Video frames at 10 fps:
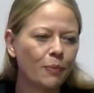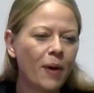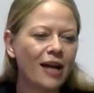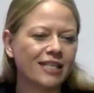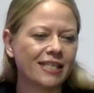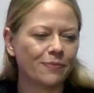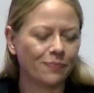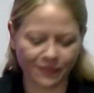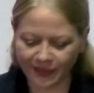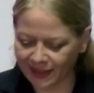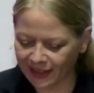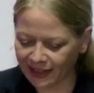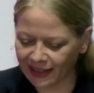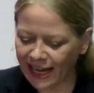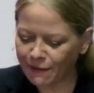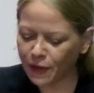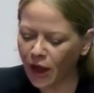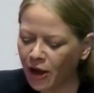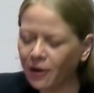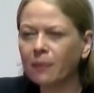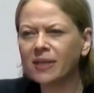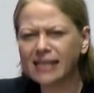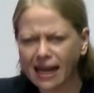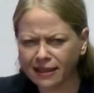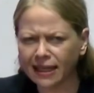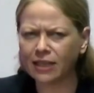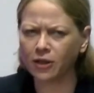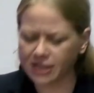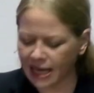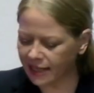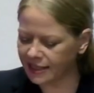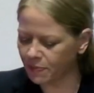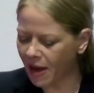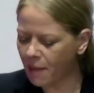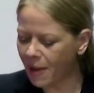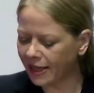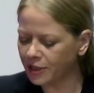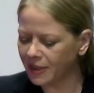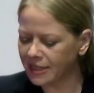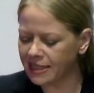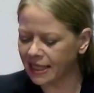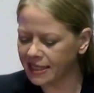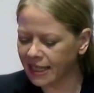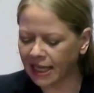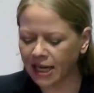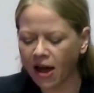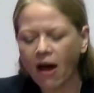But even though I was sadly not elected mayor back in 2016,